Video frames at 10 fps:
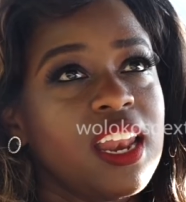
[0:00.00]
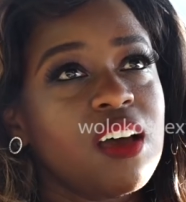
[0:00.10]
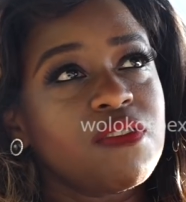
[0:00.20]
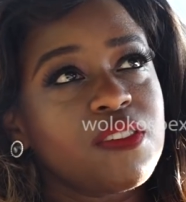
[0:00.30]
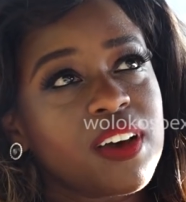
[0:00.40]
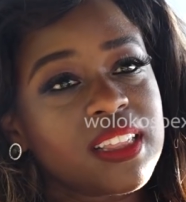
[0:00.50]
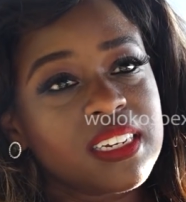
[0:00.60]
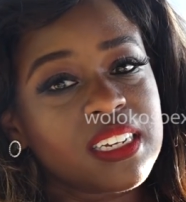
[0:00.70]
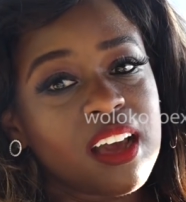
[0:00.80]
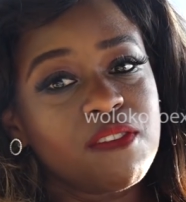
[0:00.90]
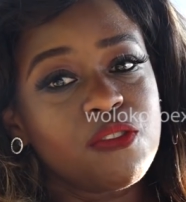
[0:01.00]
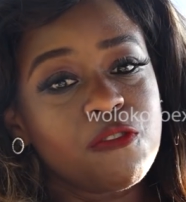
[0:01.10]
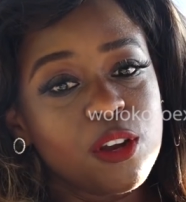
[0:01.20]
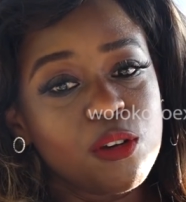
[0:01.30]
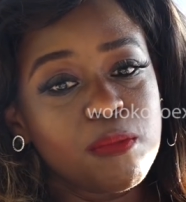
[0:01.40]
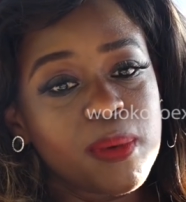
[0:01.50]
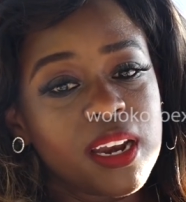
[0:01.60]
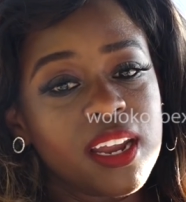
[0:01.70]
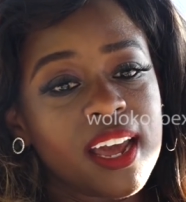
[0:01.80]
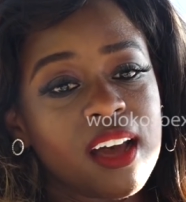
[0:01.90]
I love the fact that I have the freedom
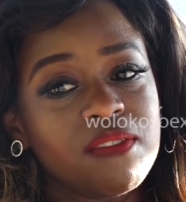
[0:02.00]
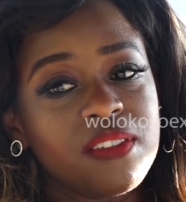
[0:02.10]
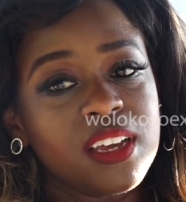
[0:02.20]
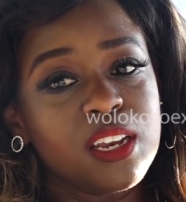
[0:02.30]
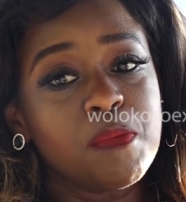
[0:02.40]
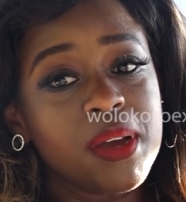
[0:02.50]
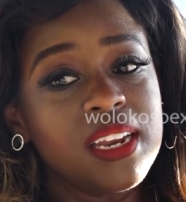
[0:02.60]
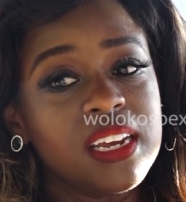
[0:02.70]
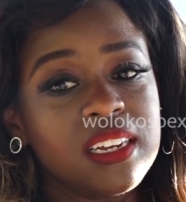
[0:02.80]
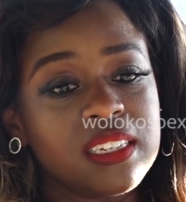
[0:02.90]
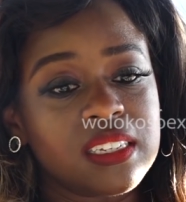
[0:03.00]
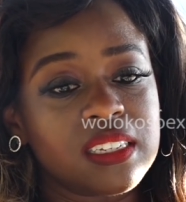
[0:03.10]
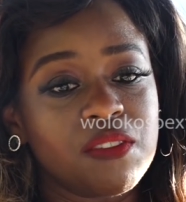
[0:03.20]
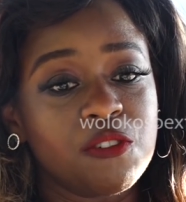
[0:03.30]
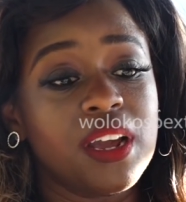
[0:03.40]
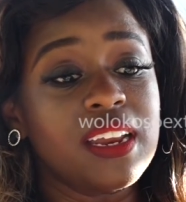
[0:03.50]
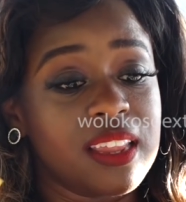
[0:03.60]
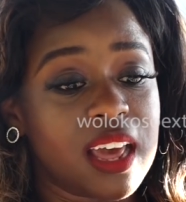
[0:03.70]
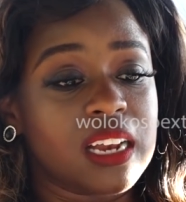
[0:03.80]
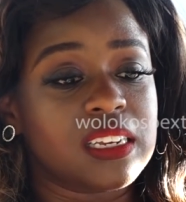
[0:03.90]
and I have the independence. I've
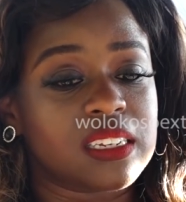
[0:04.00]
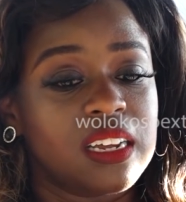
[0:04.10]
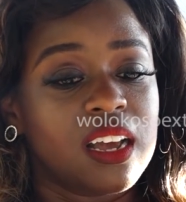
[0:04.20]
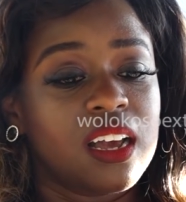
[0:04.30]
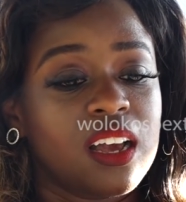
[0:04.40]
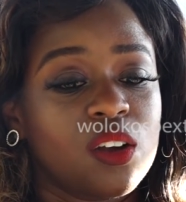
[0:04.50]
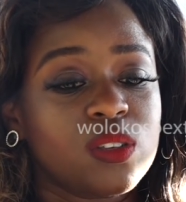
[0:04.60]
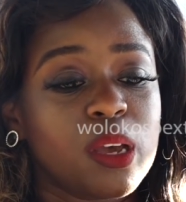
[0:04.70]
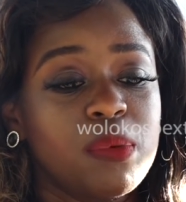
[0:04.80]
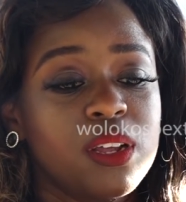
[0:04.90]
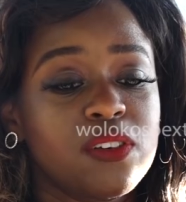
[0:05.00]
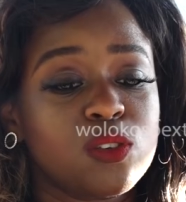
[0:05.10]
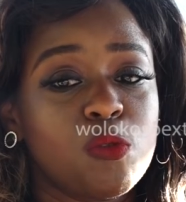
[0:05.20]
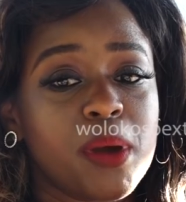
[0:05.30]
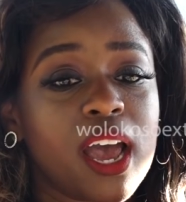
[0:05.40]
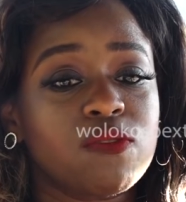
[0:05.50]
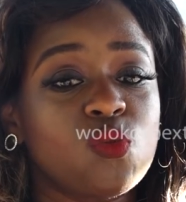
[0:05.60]
created that because I believe as a woman I have